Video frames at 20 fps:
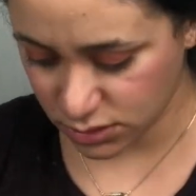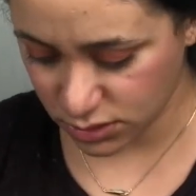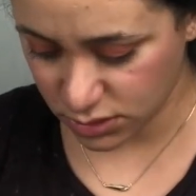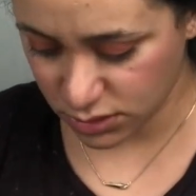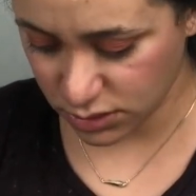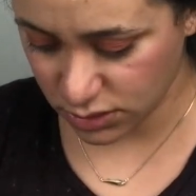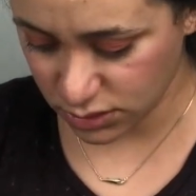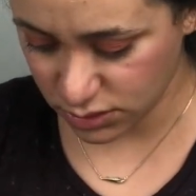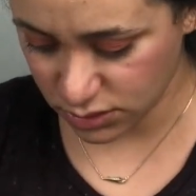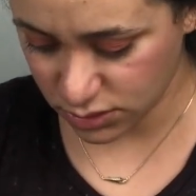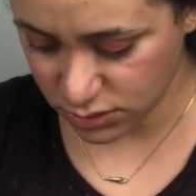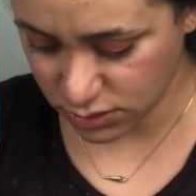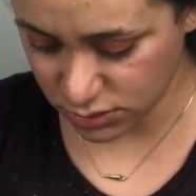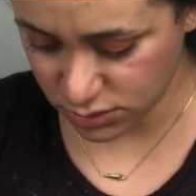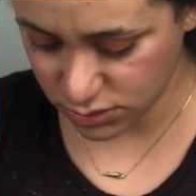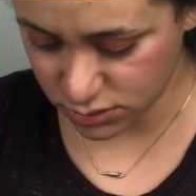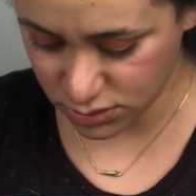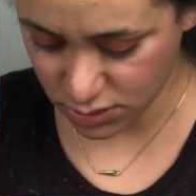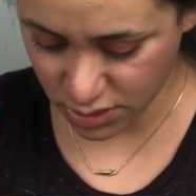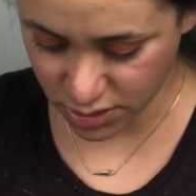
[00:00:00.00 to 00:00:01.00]

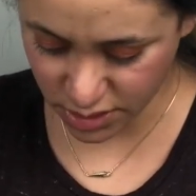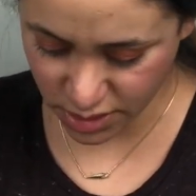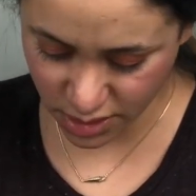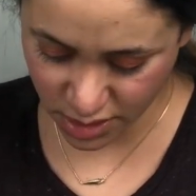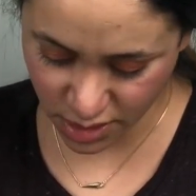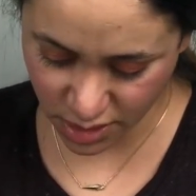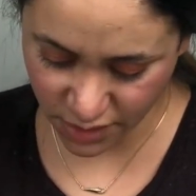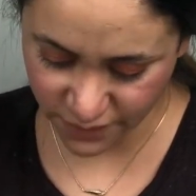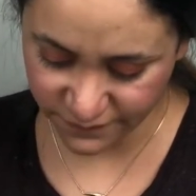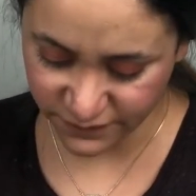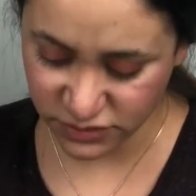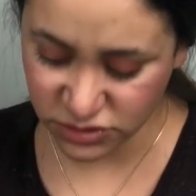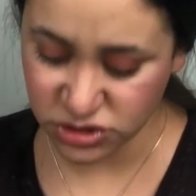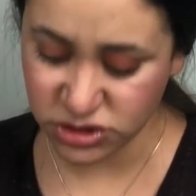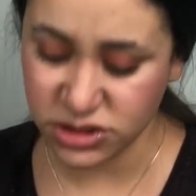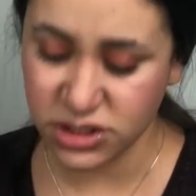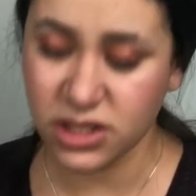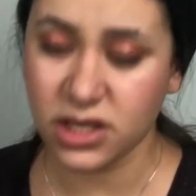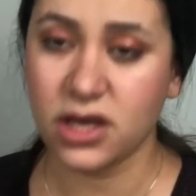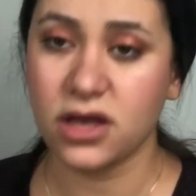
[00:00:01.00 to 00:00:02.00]
And I have
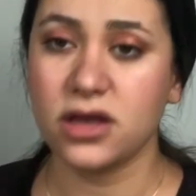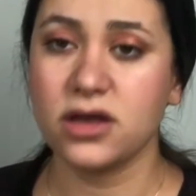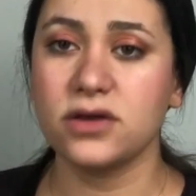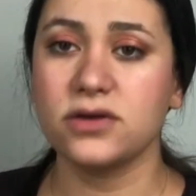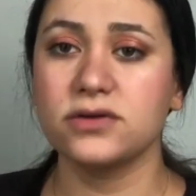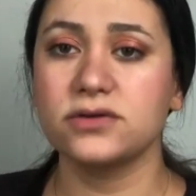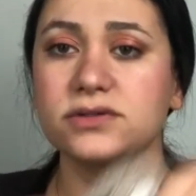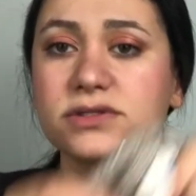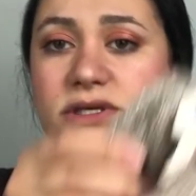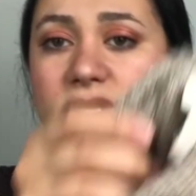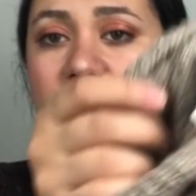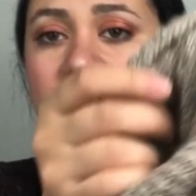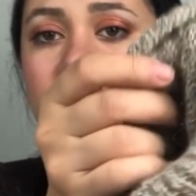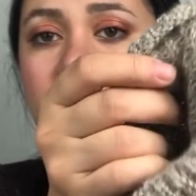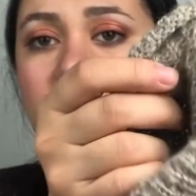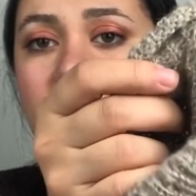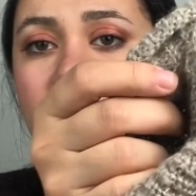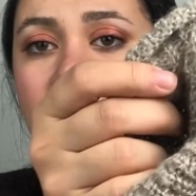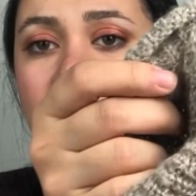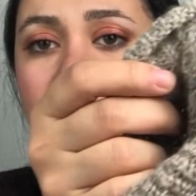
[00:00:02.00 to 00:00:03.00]
Chico's.
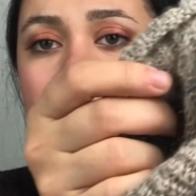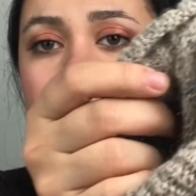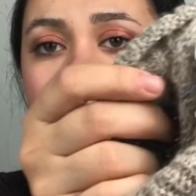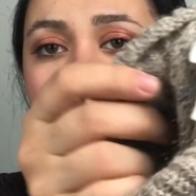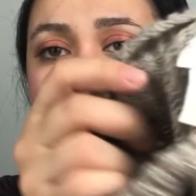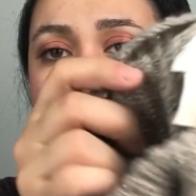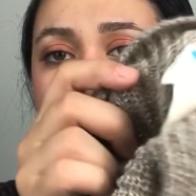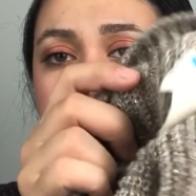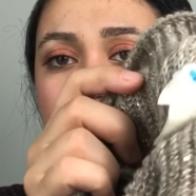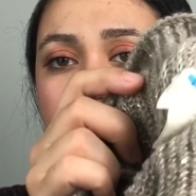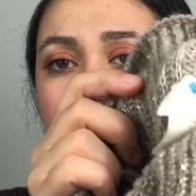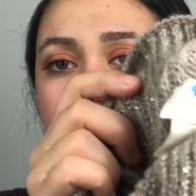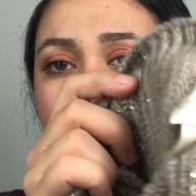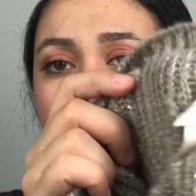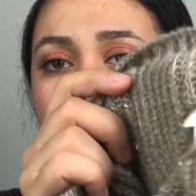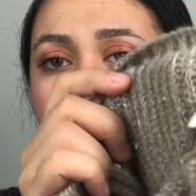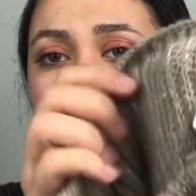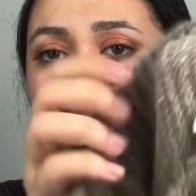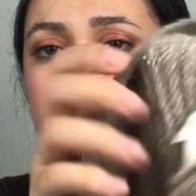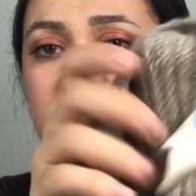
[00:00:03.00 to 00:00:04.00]
This will do
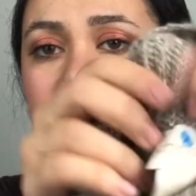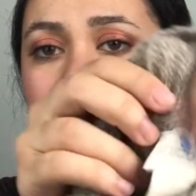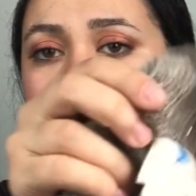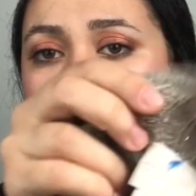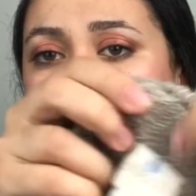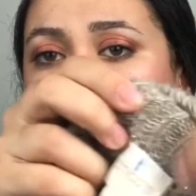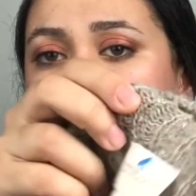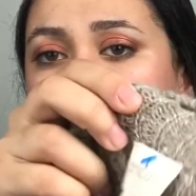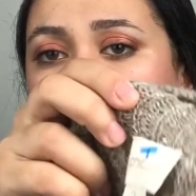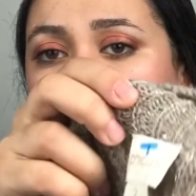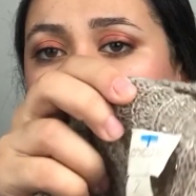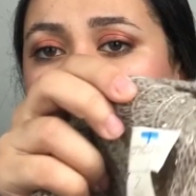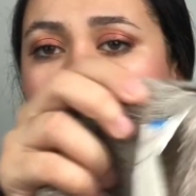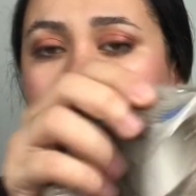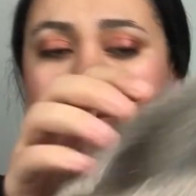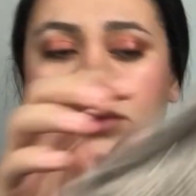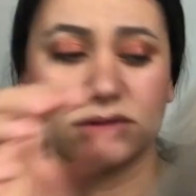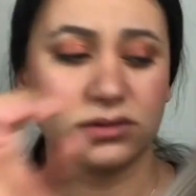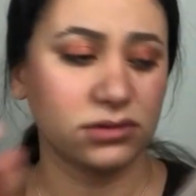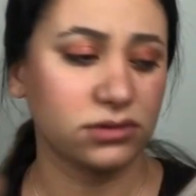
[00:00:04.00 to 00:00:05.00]
well too.
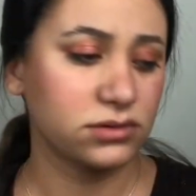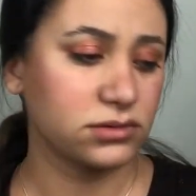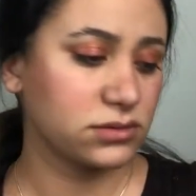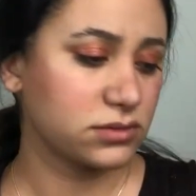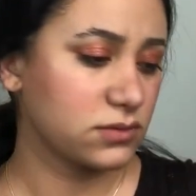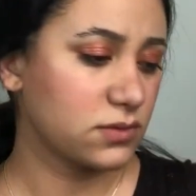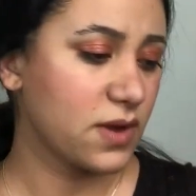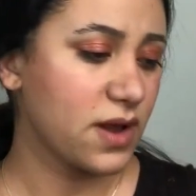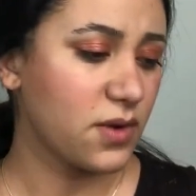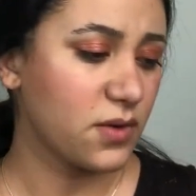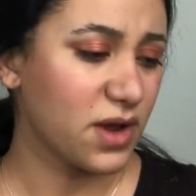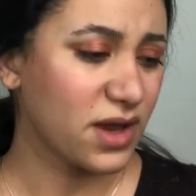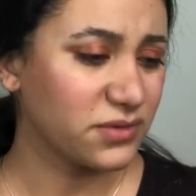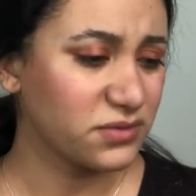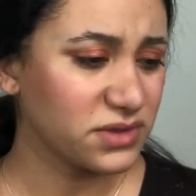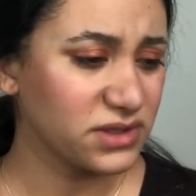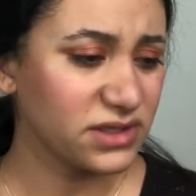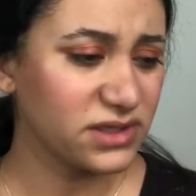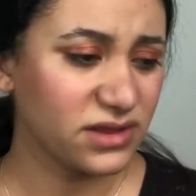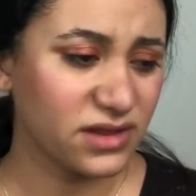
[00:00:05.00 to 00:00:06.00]
Wow, I
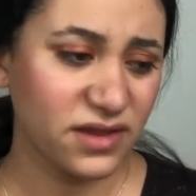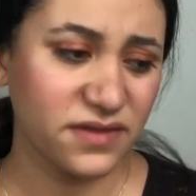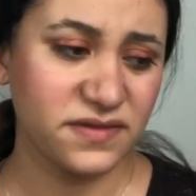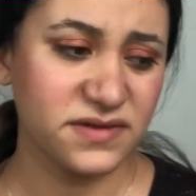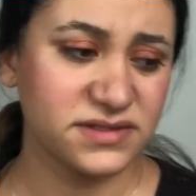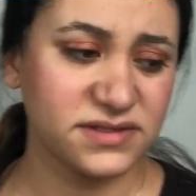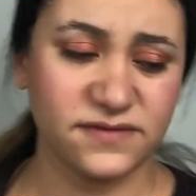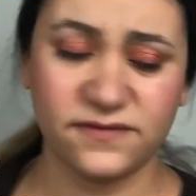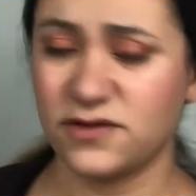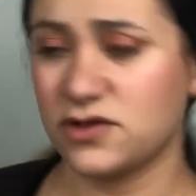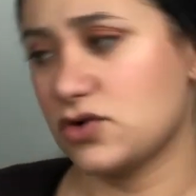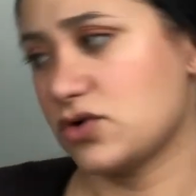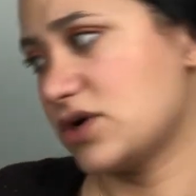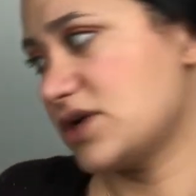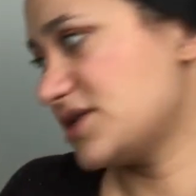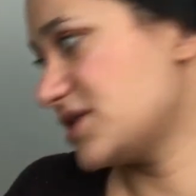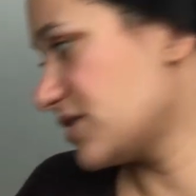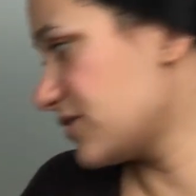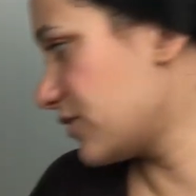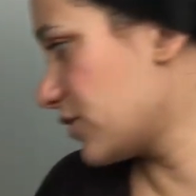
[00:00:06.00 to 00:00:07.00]
really let this inventory
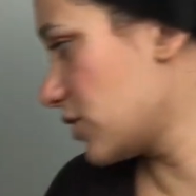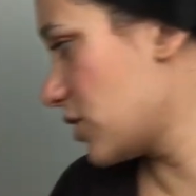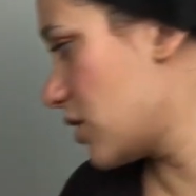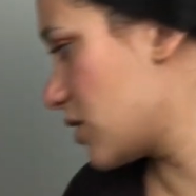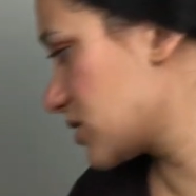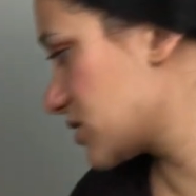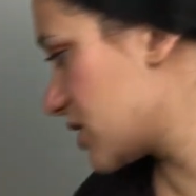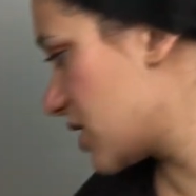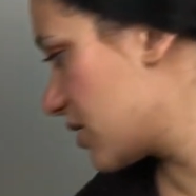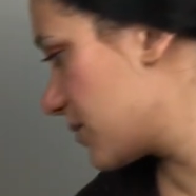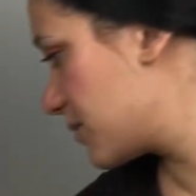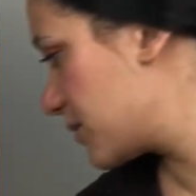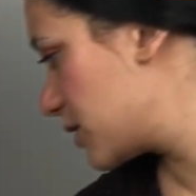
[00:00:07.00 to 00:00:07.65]
sit for a long time.